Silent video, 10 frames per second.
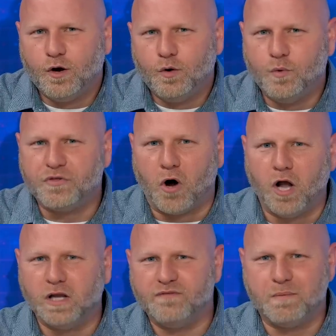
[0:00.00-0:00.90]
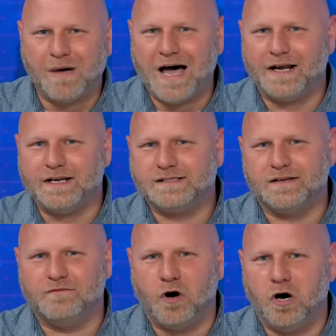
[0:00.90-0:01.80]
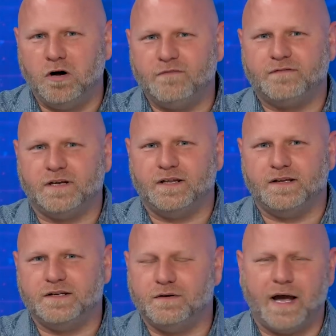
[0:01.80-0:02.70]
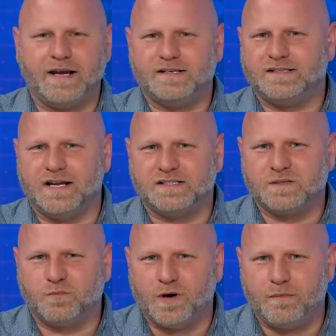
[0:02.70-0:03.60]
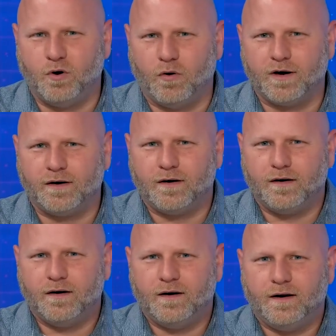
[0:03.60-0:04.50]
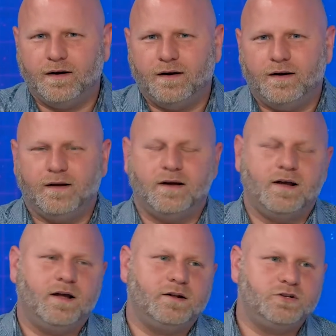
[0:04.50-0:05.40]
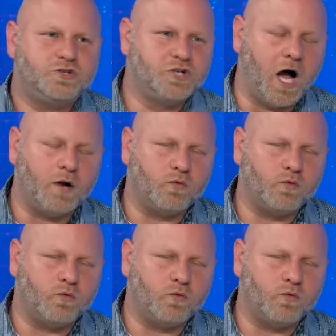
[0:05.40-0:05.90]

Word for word: with all of the bodies involved in the United States Supreme Court? John